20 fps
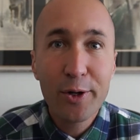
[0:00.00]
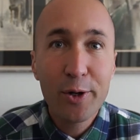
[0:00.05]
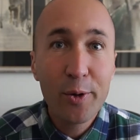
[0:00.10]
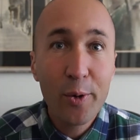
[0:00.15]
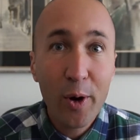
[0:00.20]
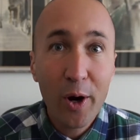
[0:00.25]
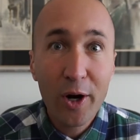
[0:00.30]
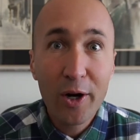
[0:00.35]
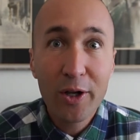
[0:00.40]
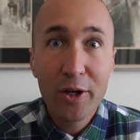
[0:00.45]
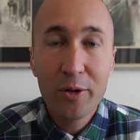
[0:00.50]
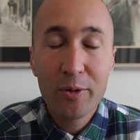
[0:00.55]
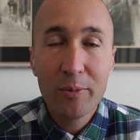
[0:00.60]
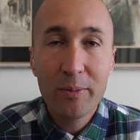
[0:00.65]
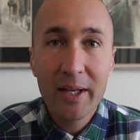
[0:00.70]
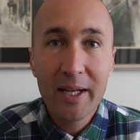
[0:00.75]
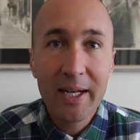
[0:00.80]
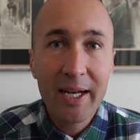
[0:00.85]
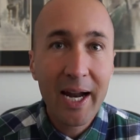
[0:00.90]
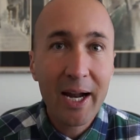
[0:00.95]
Who are you?
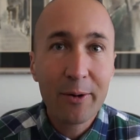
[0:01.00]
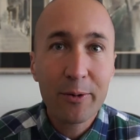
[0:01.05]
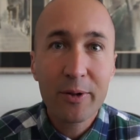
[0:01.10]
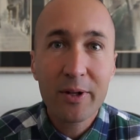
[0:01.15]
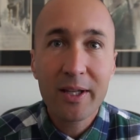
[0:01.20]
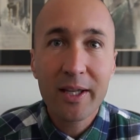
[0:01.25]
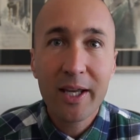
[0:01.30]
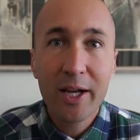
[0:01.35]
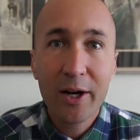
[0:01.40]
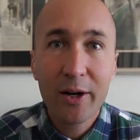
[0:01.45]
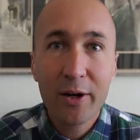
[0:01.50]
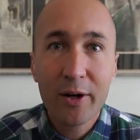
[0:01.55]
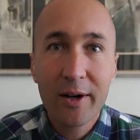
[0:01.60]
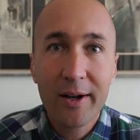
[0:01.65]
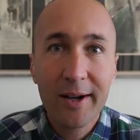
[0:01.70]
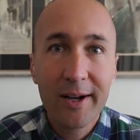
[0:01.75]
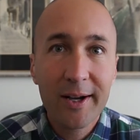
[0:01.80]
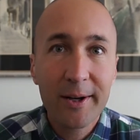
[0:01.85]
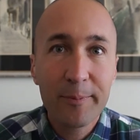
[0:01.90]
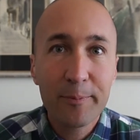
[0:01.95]
Meaning, I don't really
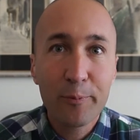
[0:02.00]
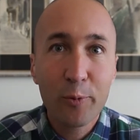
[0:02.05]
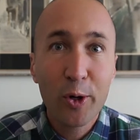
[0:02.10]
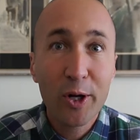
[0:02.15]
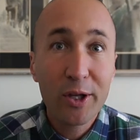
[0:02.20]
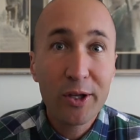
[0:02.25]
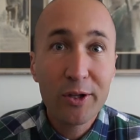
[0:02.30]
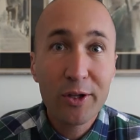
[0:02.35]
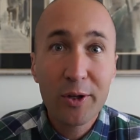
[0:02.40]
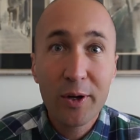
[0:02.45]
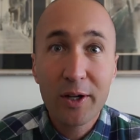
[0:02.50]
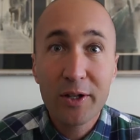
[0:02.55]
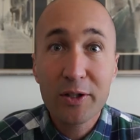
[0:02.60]
care what you do.